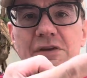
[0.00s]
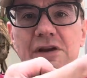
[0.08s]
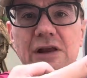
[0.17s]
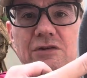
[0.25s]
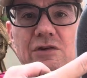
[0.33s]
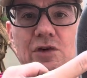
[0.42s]
thing
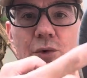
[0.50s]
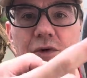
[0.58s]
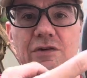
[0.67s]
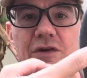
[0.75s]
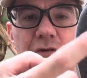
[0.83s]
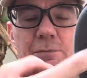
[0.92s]
that's new
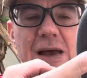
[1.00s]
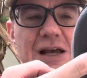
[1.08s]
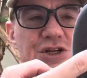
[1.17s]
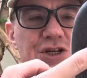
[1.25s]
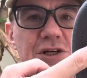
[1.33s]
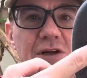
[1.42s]
is this
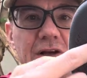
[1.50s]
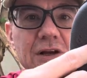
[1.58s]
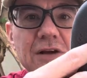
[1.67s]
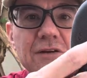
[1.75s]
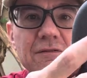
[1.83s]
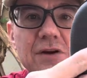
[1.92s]
mesh,
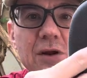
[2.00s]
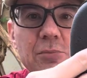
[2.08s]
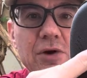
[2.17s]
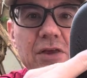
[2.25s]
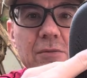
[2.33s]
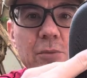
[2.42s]
very
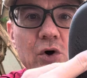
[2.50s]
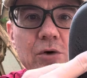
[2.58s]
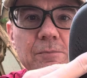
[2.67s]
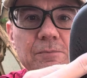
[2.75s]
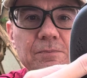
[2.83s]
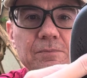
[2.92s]

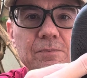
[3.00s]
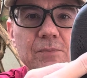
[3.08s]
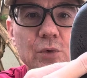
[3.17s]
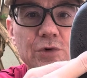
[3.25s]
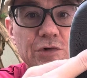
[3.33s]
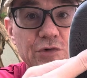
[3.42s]
breathable,
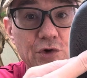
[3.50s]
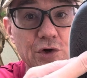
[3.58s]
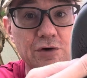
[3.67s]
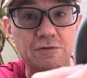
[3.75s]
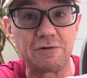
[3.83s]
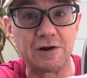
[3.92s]
which is
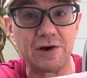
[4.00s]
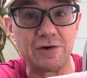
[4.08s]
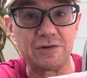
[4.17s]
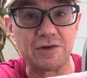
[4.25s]
good for here in